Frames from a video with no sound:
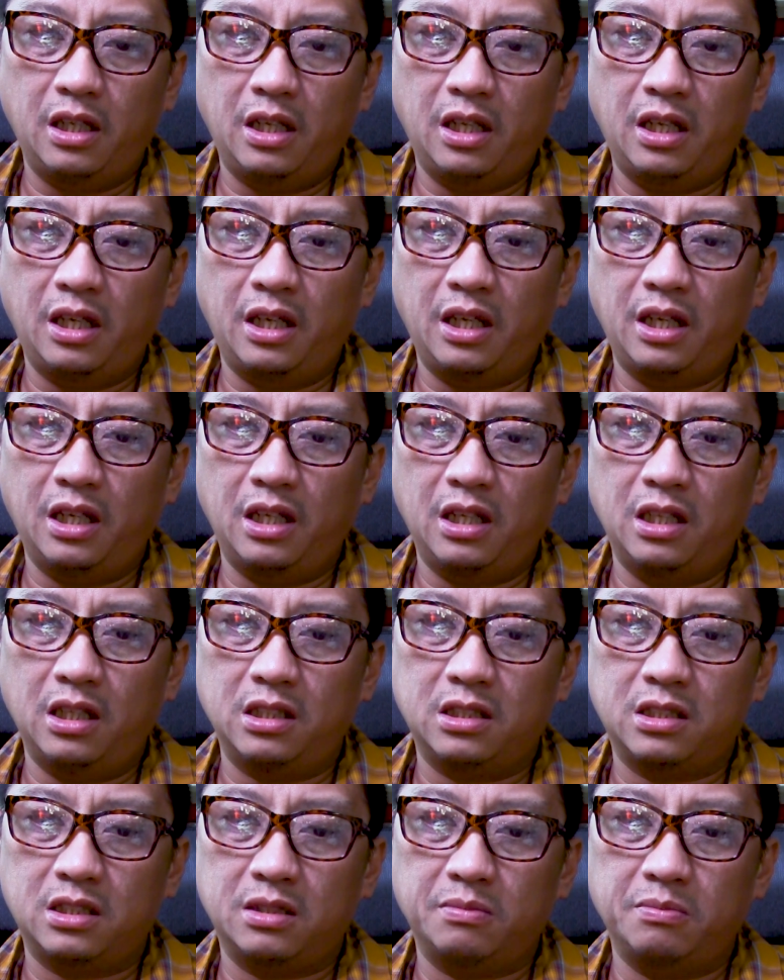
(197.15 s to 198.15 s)

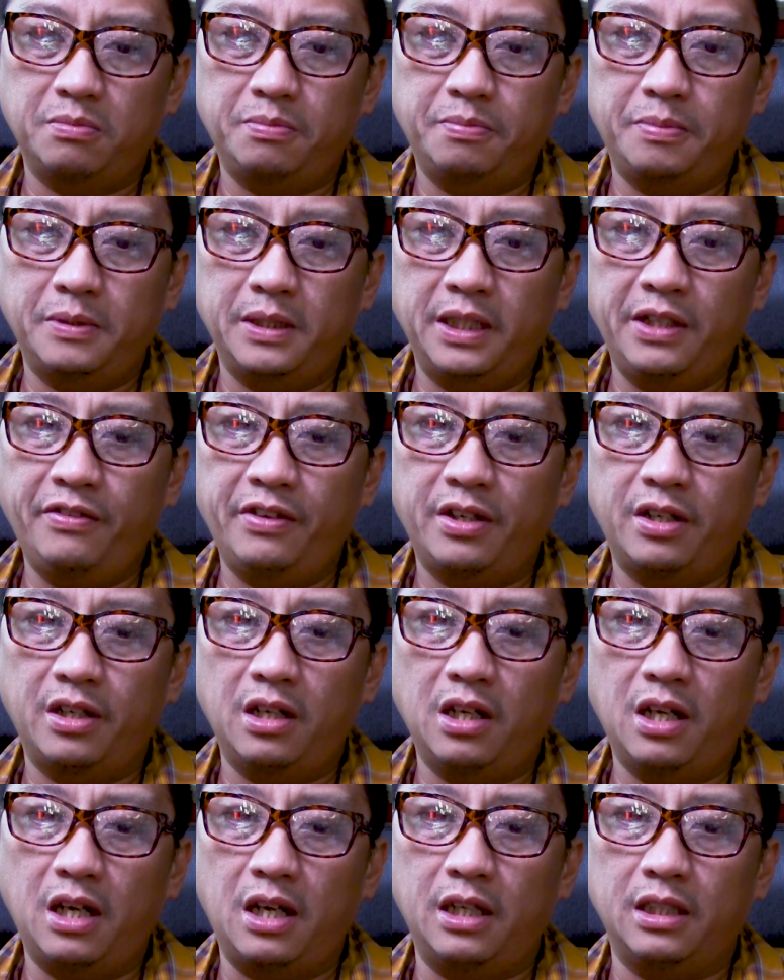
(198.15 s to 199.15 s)
is, believe it or
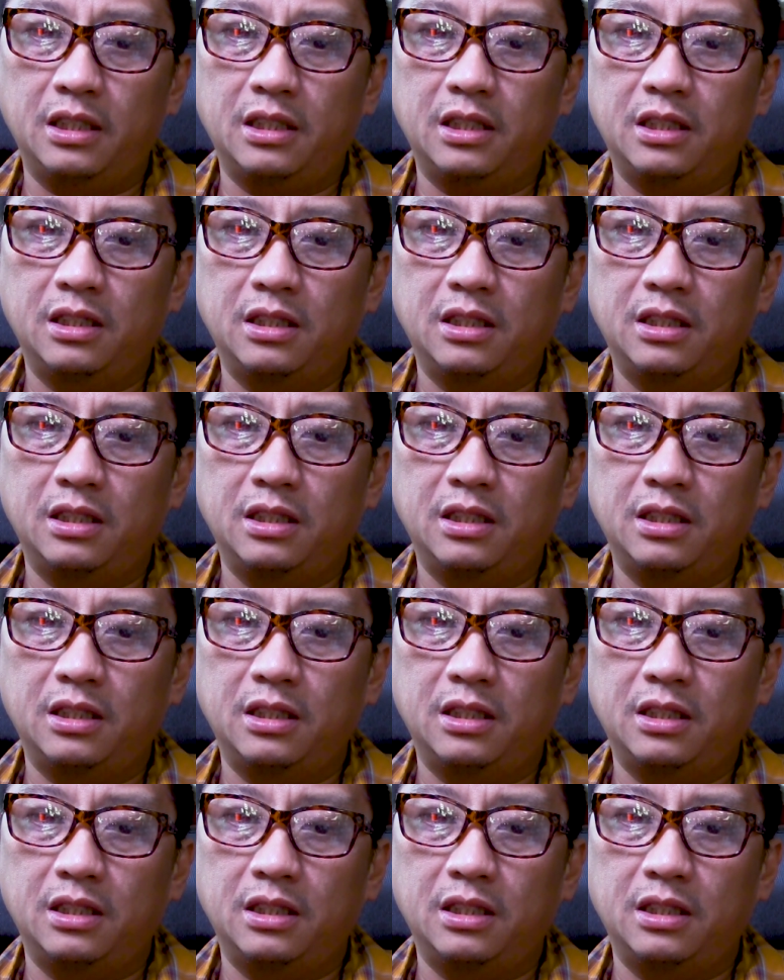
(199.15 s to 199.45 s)
not,